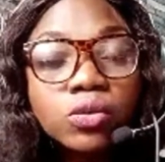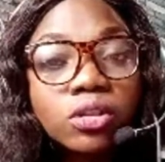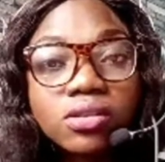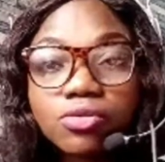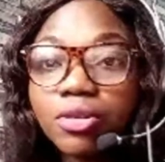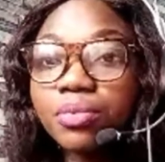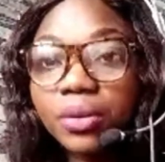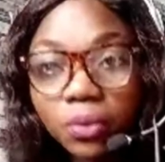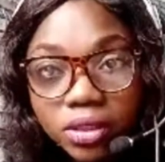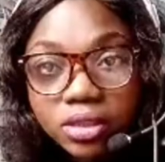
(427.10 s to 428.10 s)
just
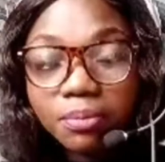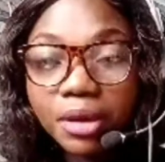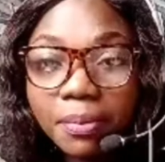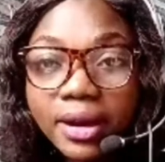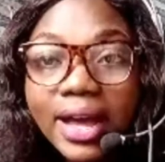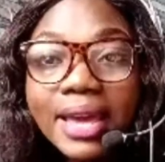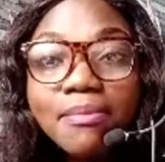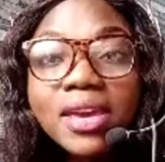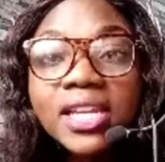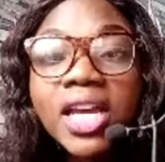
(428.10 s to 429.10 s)
scribbling words on paper. I
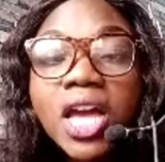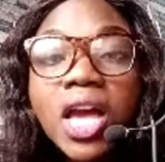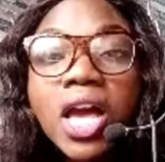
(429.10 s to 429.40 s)
mean